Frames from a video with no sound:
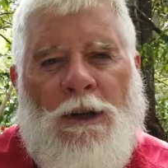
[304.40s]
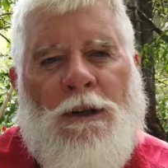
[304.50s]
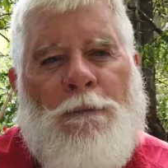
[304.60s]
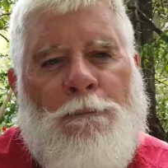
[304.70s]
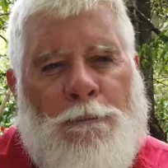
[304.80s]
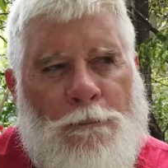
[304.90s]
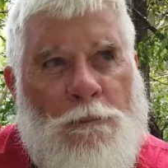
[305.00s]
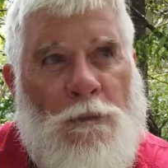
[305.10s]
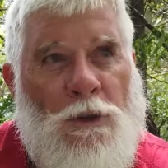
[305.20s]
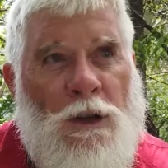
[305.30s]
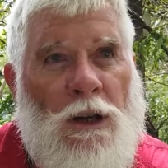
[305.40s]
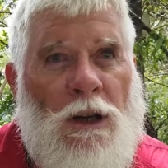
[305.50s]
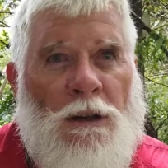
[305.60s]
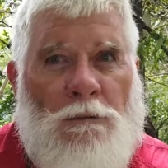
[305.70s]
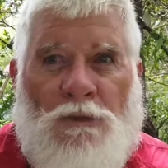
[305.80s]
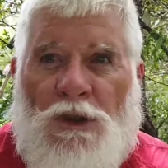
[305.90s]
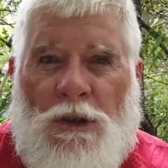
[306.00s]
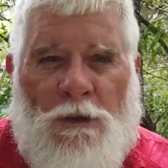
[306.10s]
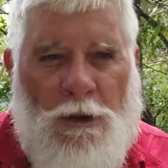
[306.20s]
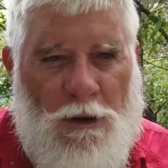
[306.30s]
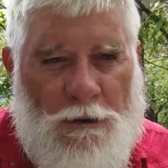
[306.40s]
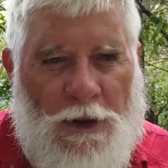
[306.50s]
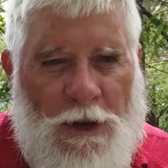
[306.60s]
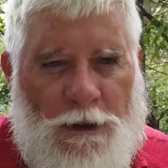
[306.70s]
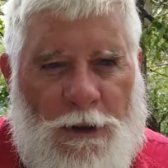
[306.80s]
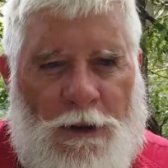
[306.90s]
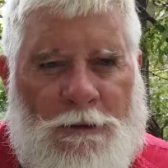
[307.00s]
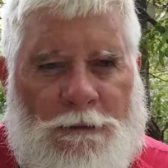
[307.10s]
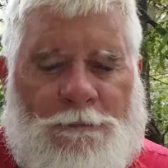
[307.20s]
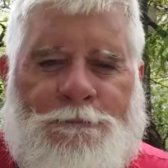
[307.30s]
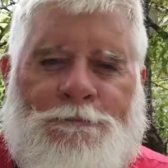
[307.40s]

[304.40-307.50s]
Anyhow, see you tomorrow for day 12.